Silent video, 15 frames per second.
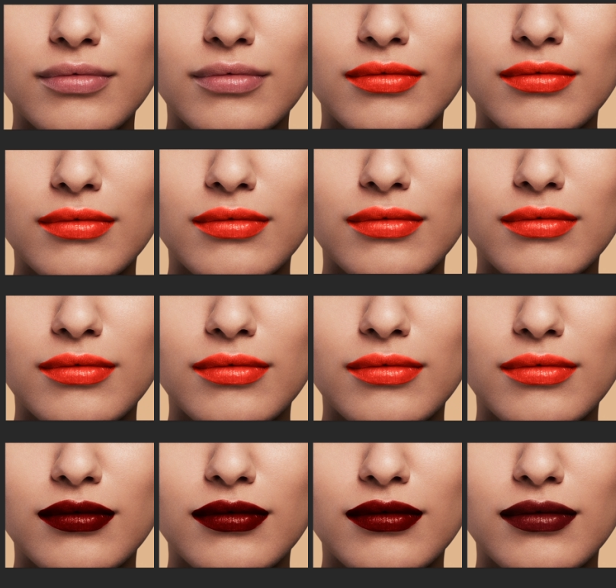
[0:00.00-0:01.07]

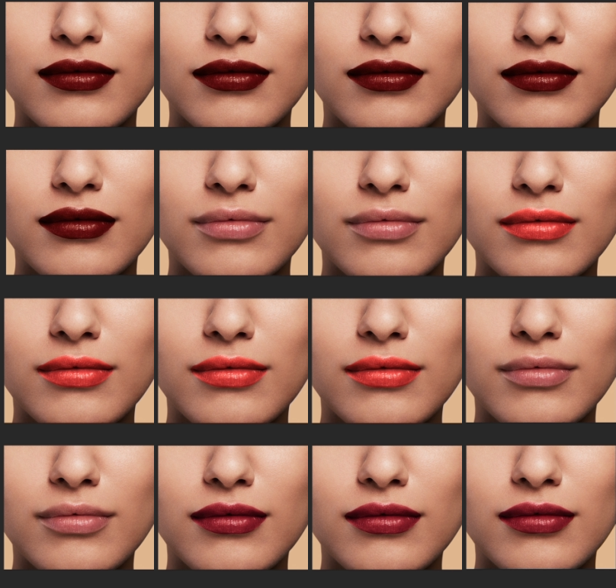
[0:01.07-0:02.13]

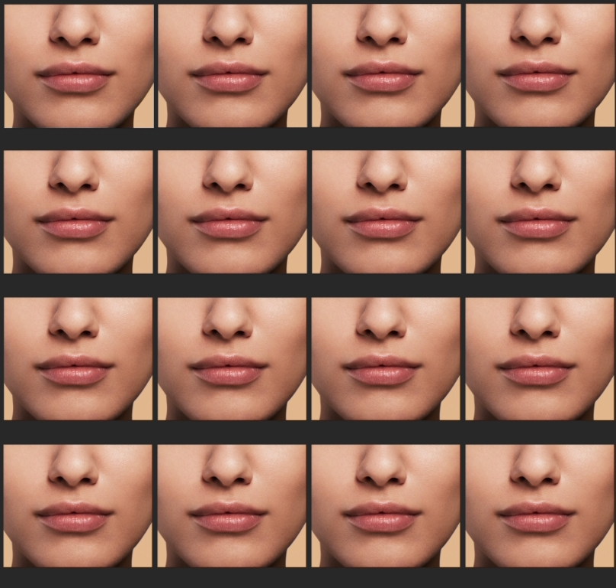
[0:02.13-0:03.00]
Nothing is said.